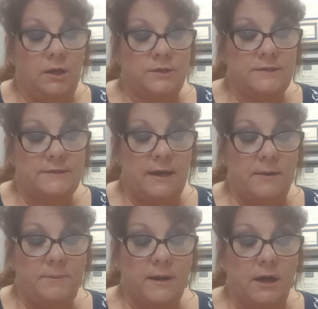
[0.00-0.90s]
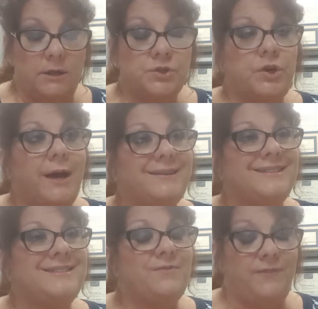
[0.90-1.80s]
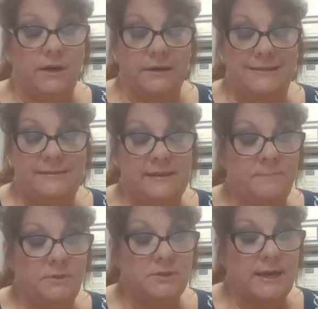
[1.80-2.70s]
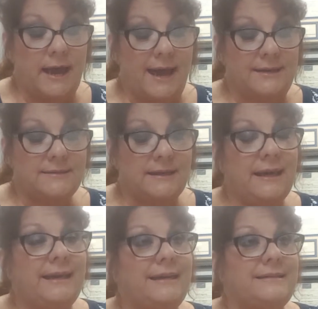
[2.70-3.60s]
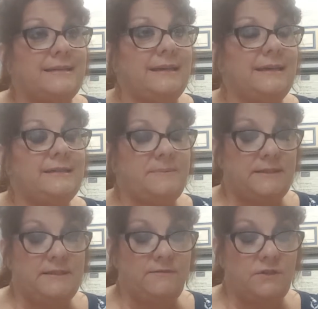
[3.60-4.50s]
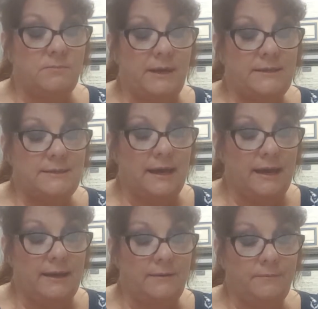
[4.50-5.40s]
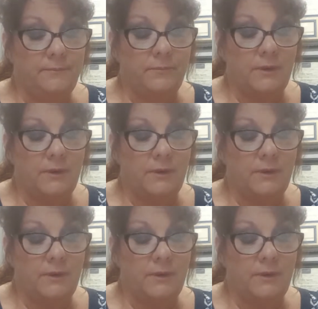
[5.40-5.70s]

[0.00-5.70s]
To set up a contract, it's a very simple task and it's inexpensive to maintain.